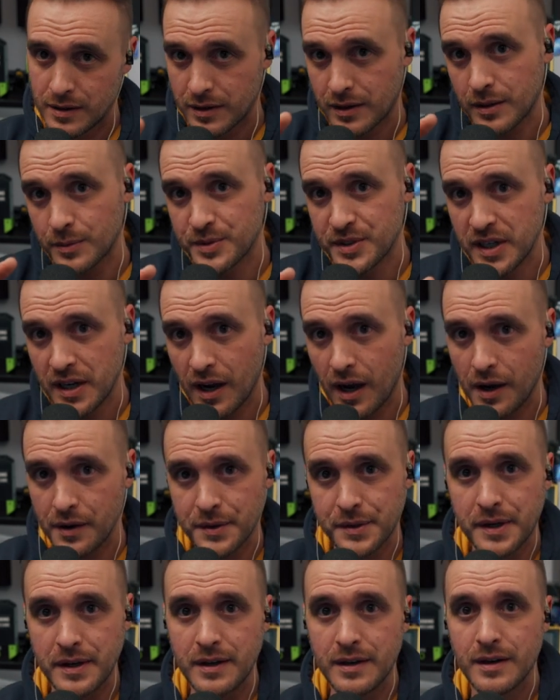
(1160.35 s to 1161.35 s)
Come say hi,
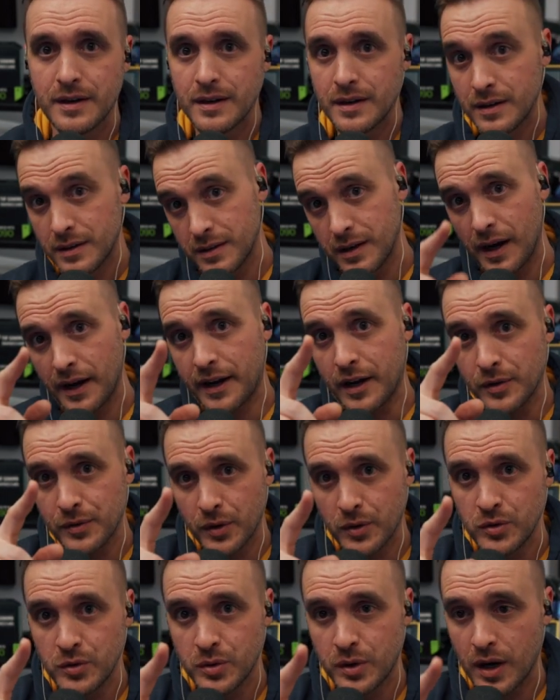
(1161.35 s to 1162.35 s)
okay? I count
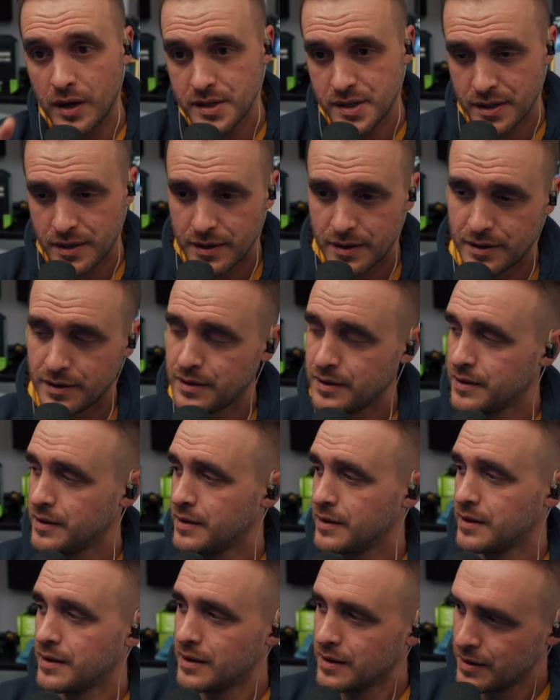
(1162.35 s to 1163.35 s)
on you guys.
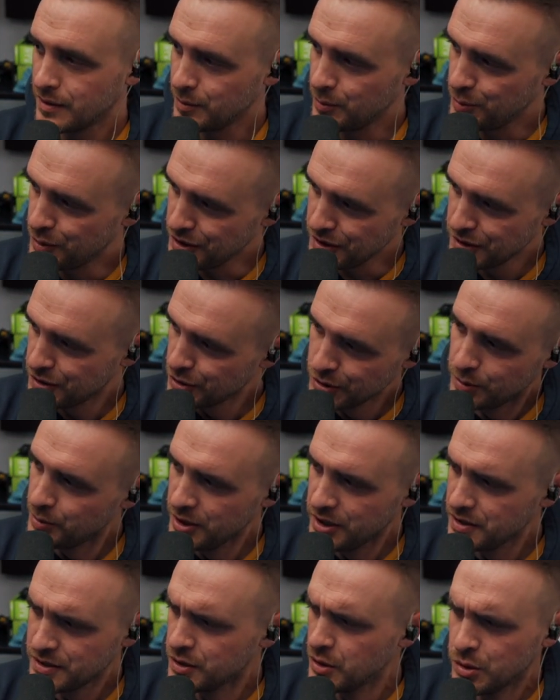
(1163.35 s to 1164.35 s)
Bisous,
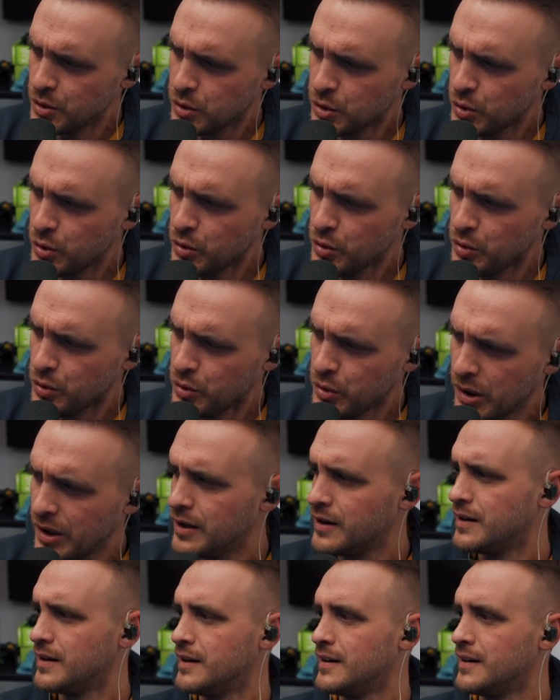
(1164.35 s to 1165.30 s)
bisous.